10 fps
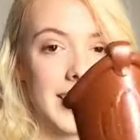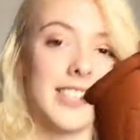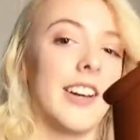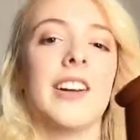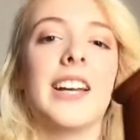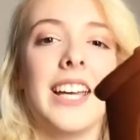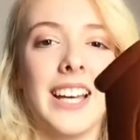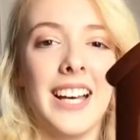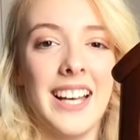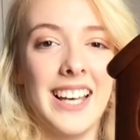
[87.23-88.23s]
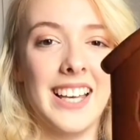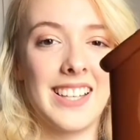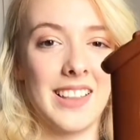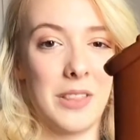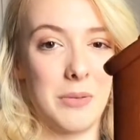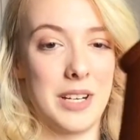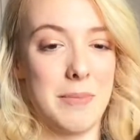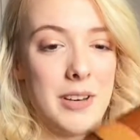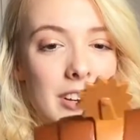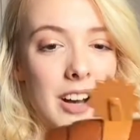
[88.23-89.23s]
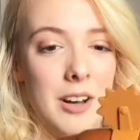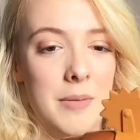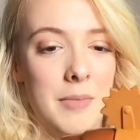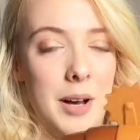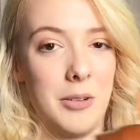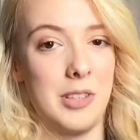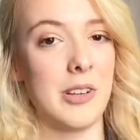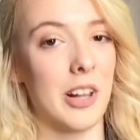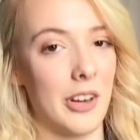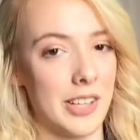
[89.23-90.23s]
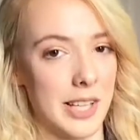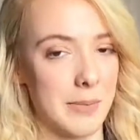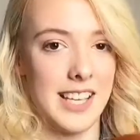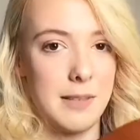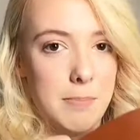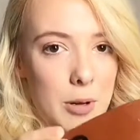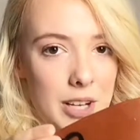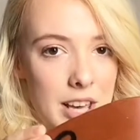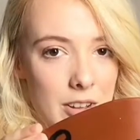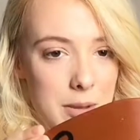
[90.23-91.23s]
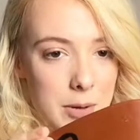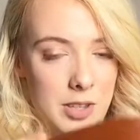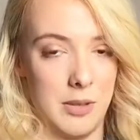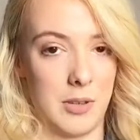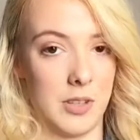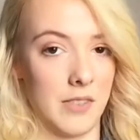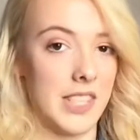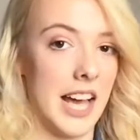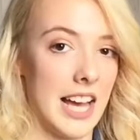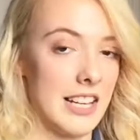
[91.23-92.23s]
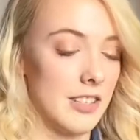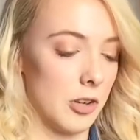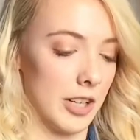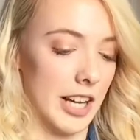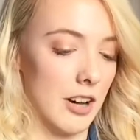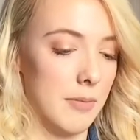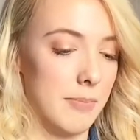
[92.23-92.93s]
So here is the Woody boo. Um, I'll do close-ups. There's Bonnie on the bottom because obviously Andy's gone now.